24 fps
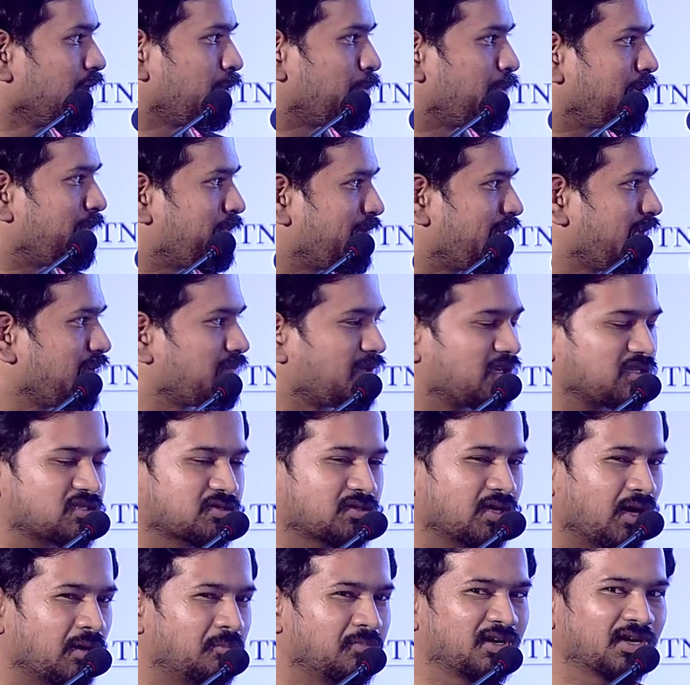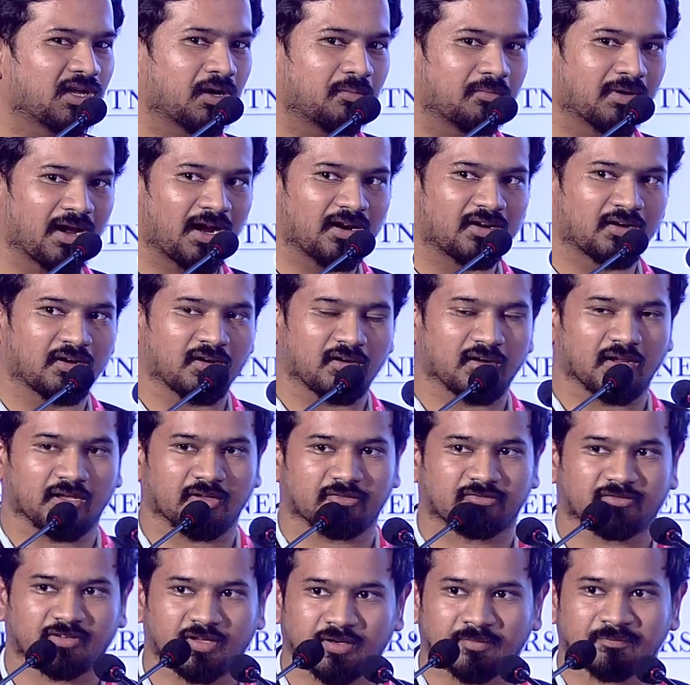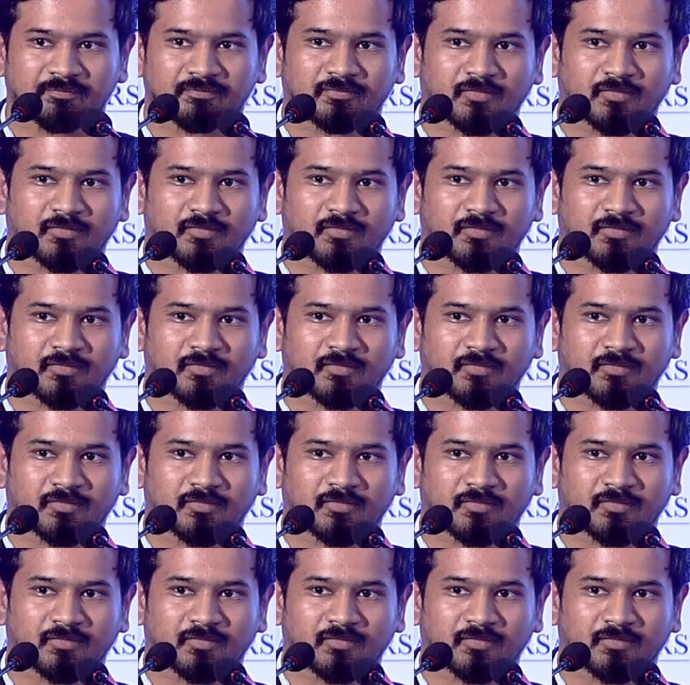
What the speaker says: we pretty much doubled our battery life there,